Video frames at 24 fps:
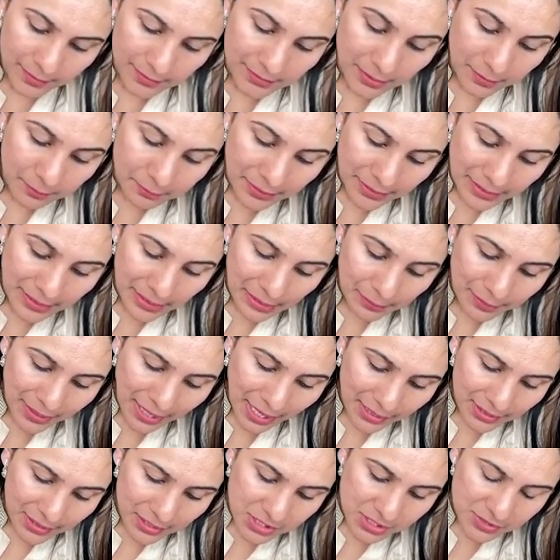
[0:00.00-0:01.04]
The middle
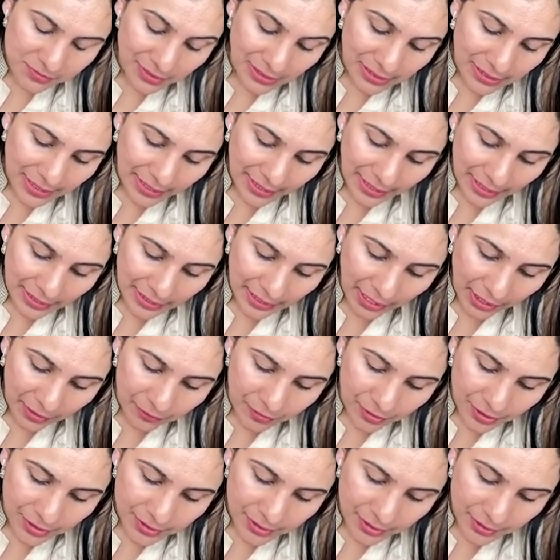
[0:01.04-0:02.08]
meatus will drain
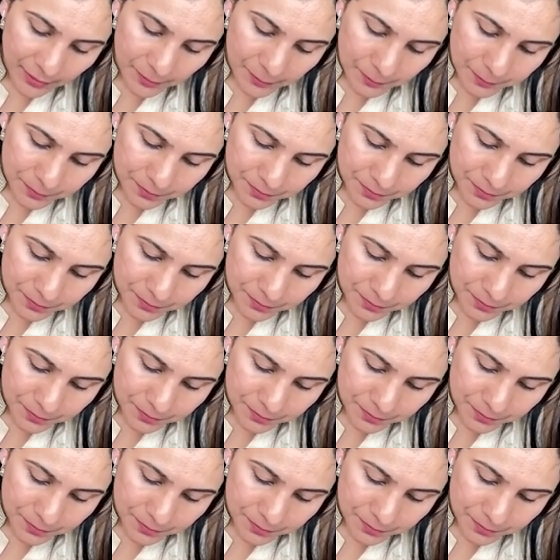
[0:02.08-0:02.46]
everything